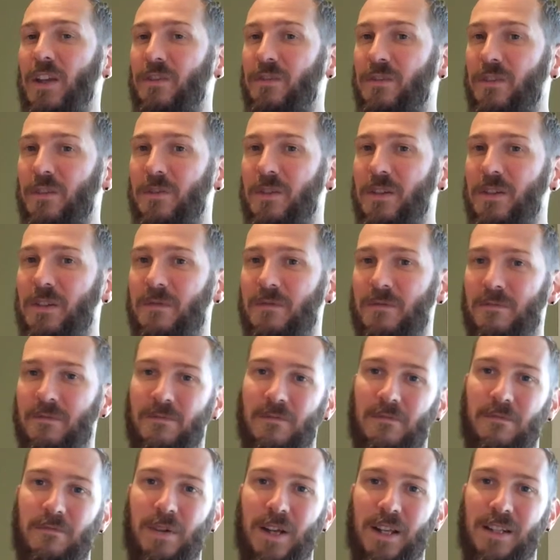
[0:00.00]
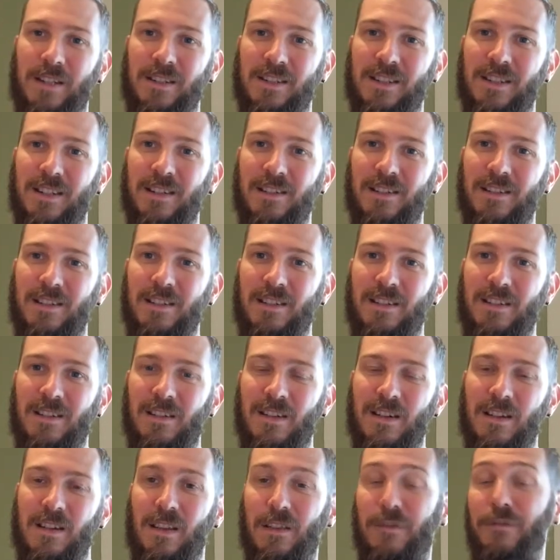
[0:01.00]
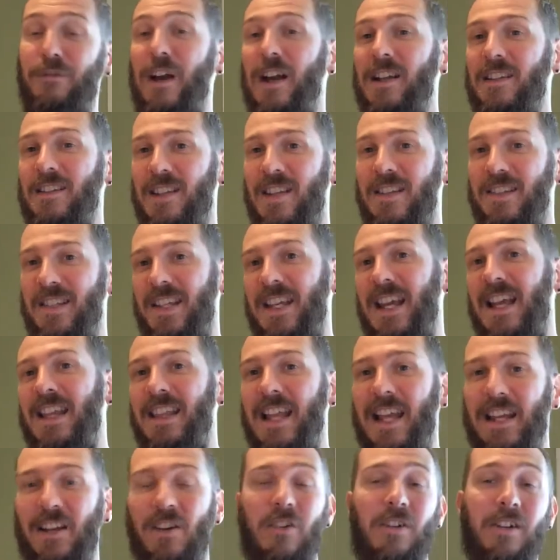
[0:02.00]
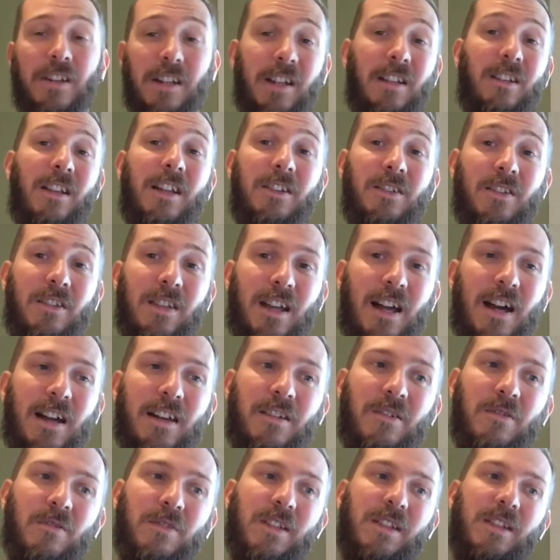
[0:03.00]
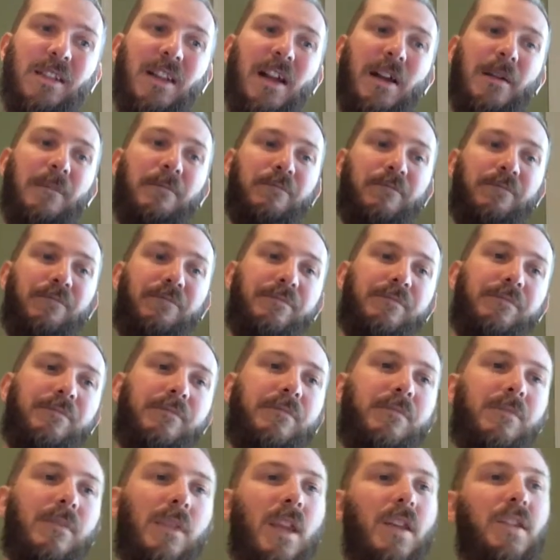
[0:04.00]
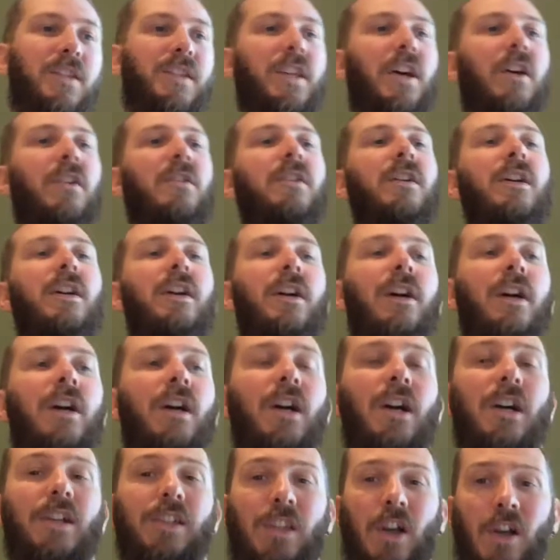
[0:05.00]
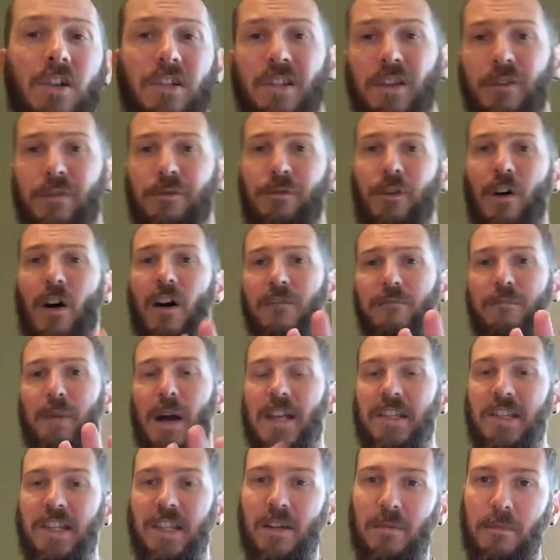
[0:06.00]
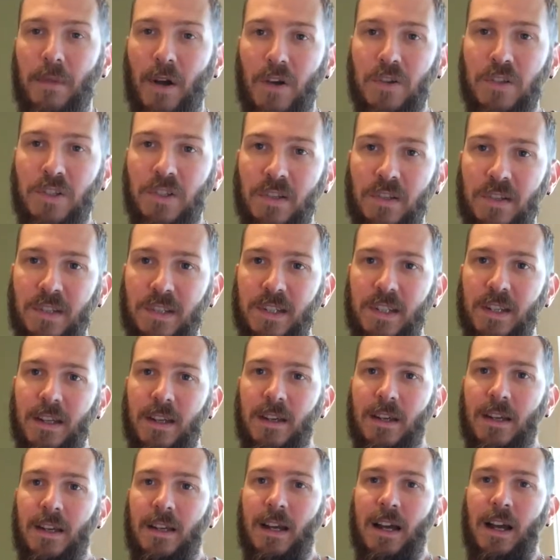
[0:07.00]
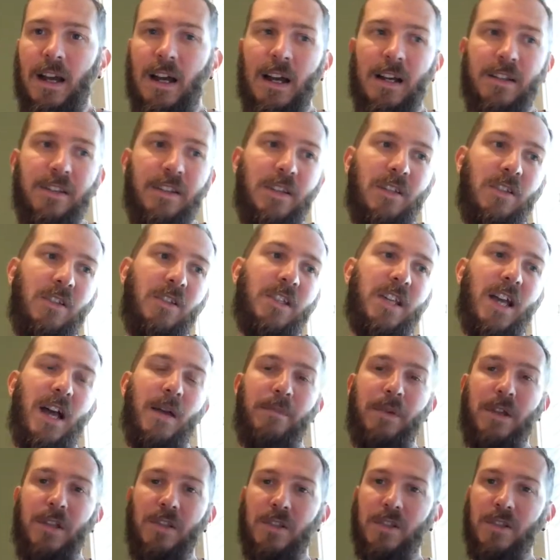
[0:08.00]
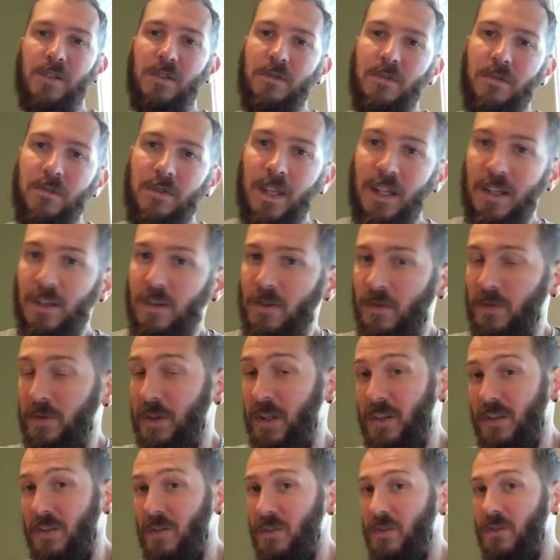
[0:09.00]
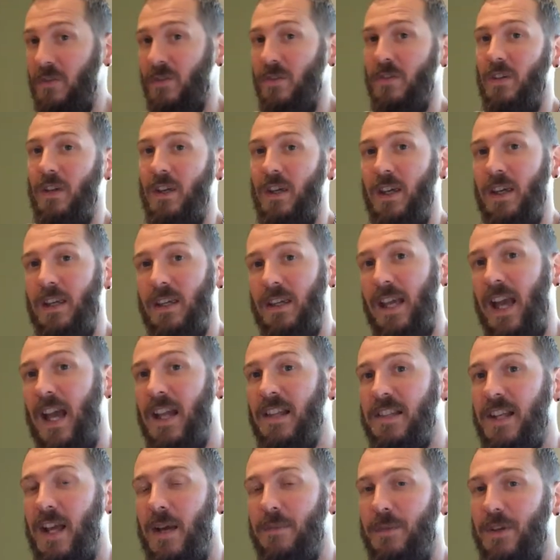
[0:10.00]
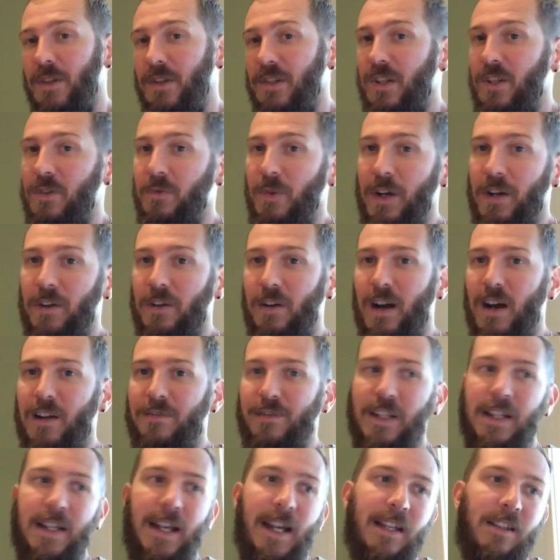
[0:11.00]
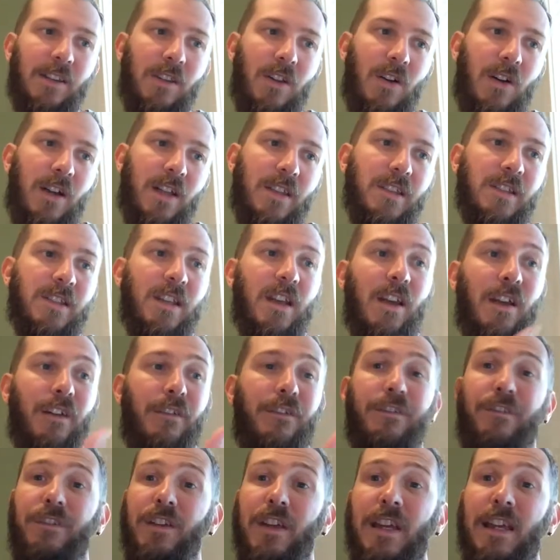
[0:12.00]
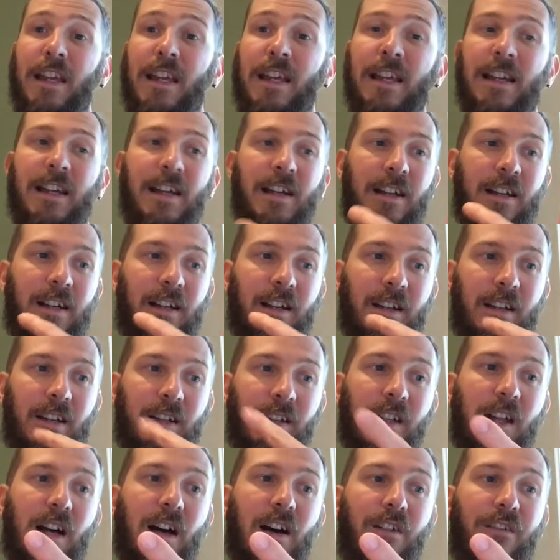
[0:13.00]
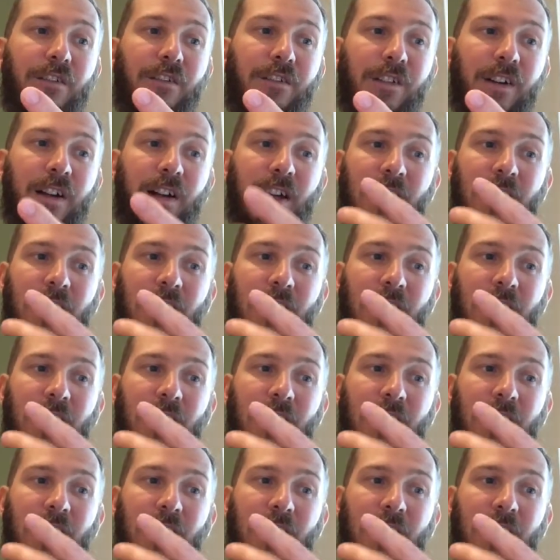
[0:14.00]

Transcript: through it, but the fact is, again, they got you to click on the article, didn't they? So those are the 5 basic emotions that you tap into, that you can tap into when crafting headlines: fear, love,